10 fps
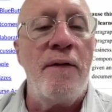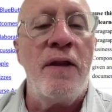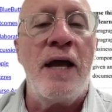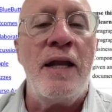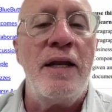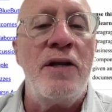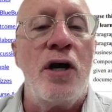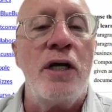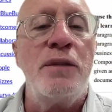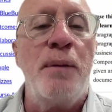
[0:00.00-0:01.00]
that
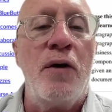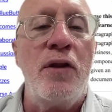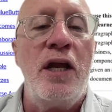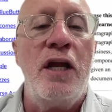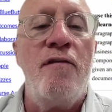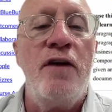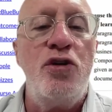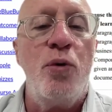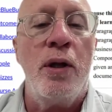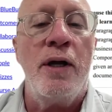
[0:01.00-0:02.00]
talks about the
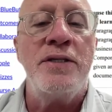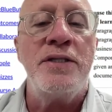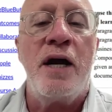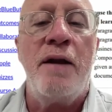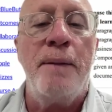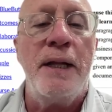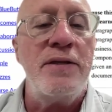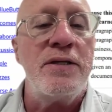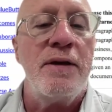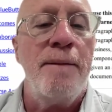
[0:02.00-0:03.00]
individual
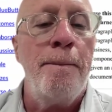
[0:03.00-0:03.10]
assignments.